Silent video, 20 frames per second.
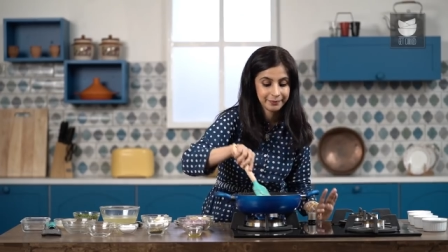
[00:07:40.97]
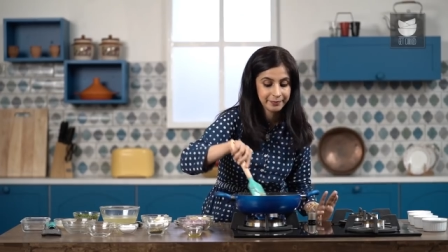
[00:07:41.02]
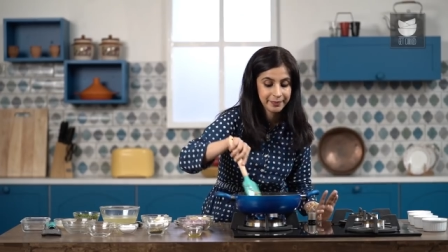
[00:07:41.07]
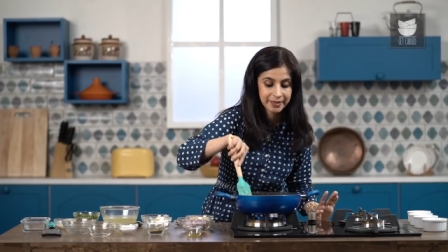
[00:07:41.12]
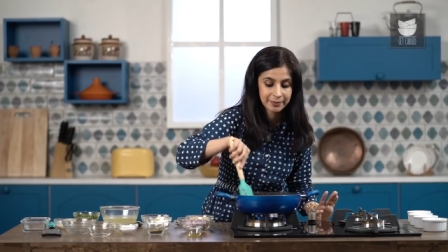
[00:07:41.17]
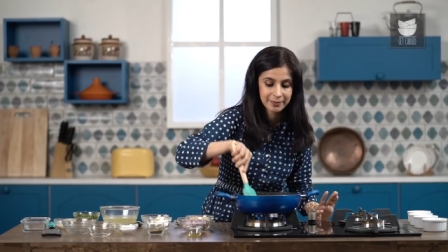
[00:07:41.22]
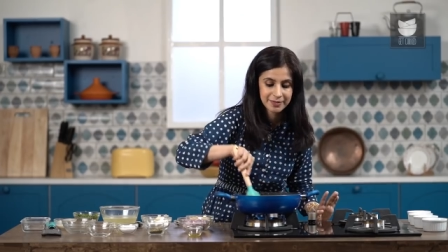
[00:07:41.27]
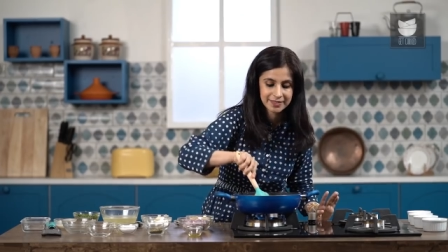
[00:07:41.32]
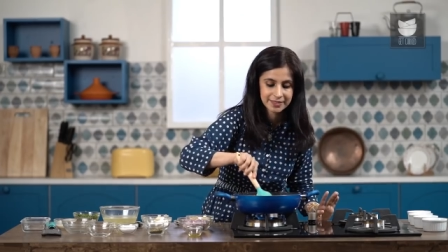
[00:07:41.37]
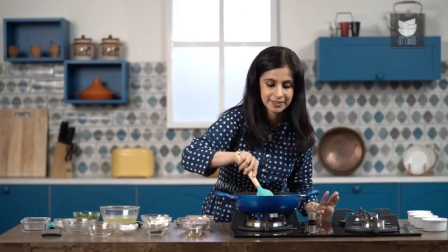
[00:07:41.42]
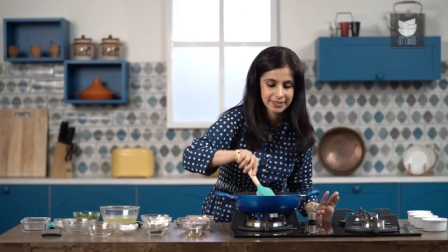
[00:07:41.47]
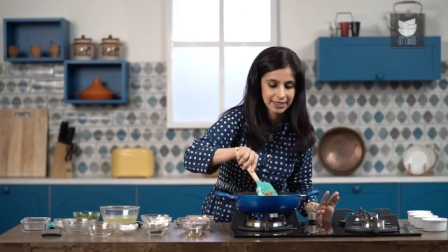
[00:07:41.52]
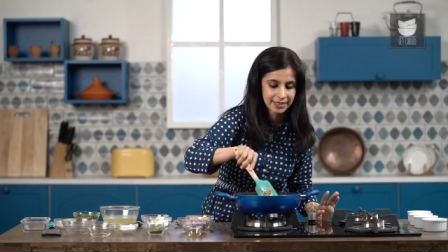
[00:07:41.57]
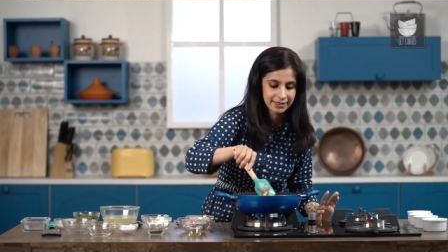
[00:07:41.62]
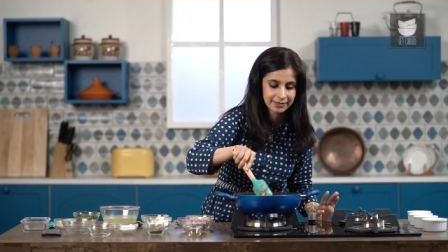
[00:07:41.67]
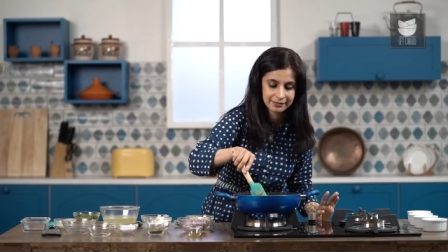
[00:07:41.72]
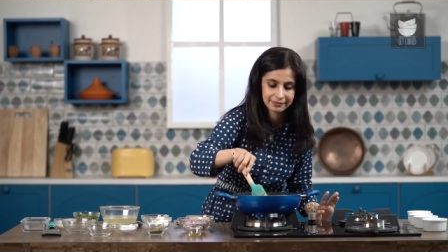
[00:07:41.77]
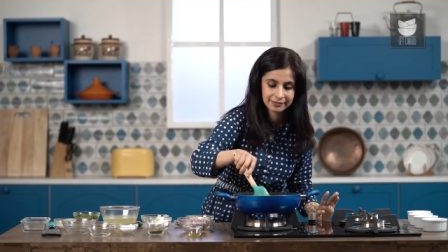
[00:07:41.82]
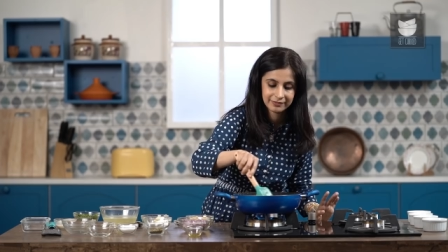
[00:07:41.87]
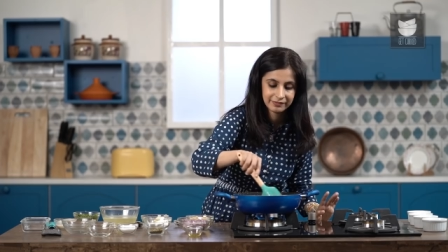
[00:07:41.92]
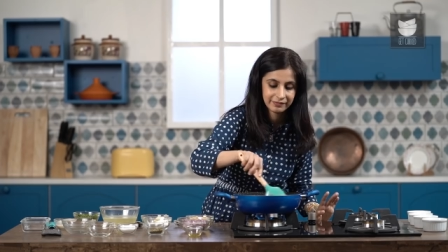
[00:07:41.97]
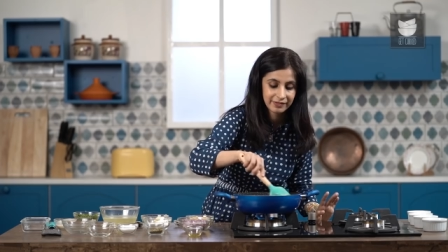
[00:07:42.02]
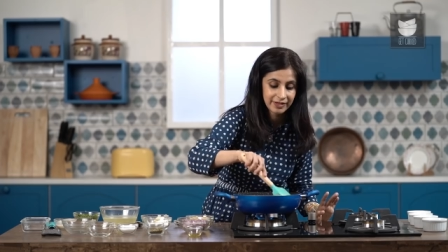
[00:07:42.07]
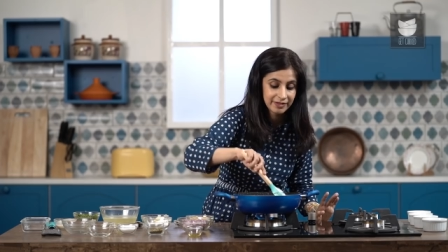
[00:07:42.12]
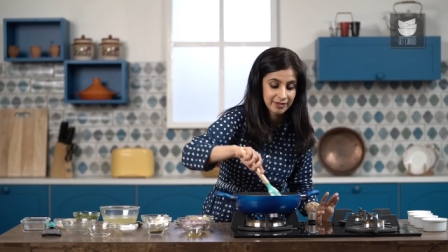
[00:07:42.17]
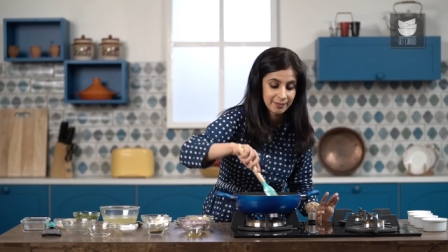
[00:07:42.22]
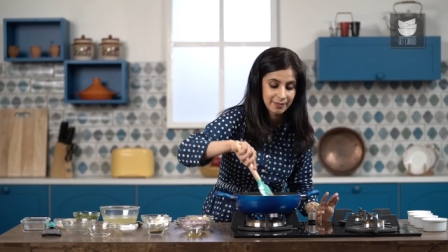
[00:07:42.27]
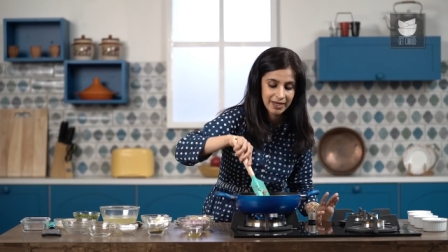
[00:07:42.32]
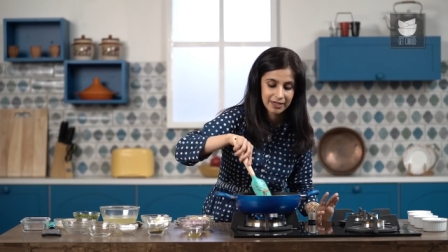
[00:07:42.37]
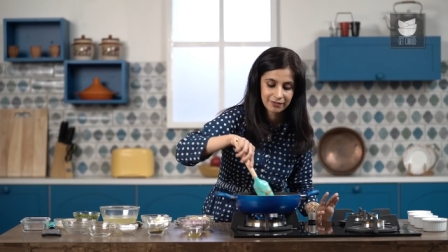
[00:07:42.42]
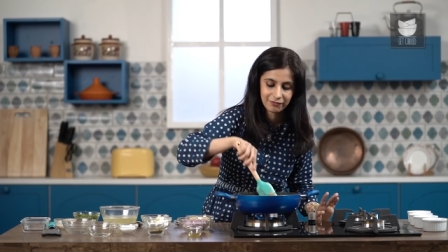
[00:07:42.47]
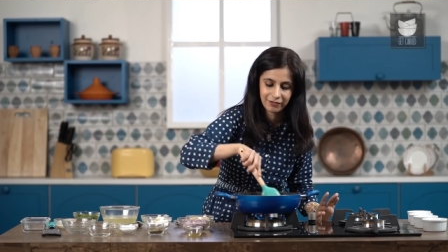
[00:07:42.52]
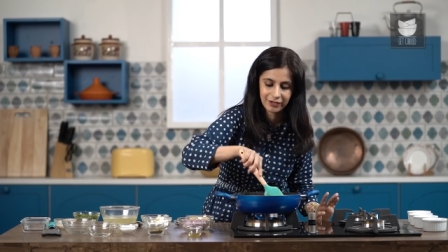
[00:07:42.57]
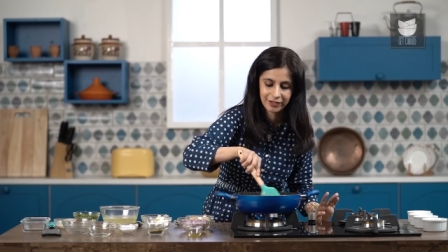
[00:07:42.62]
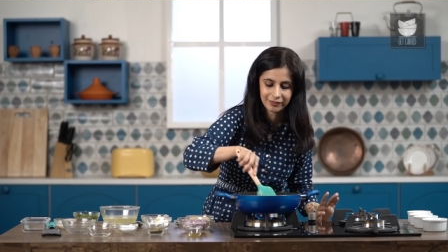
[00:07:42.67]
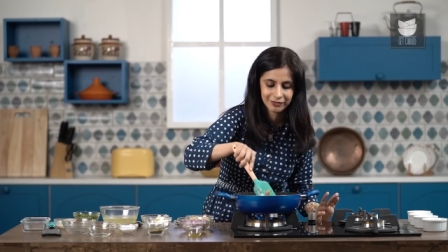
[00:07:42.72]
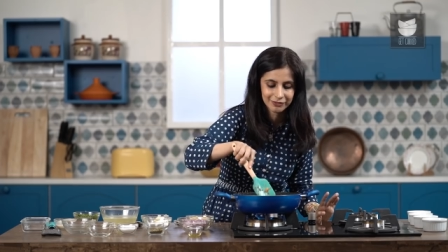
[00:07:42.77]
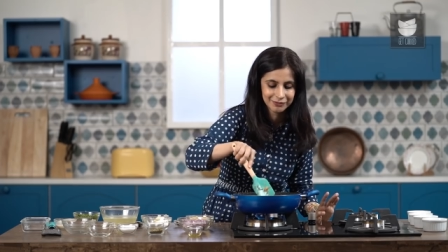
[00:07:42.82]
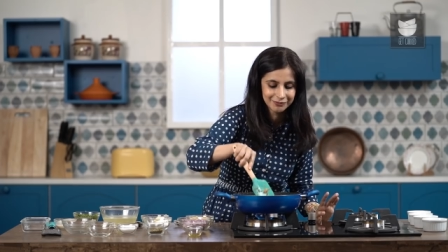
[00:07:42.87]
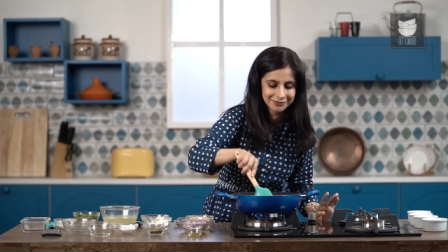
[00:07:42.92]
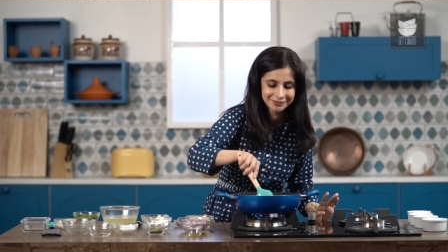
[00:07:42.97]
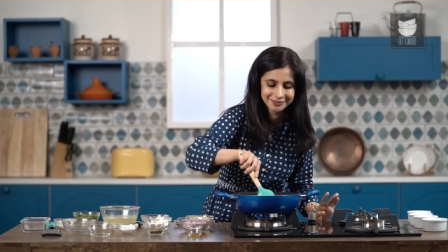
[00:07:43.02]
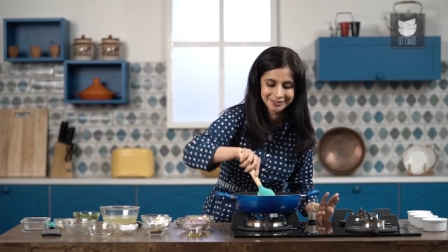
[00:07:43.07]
big mistake, very bad flavor.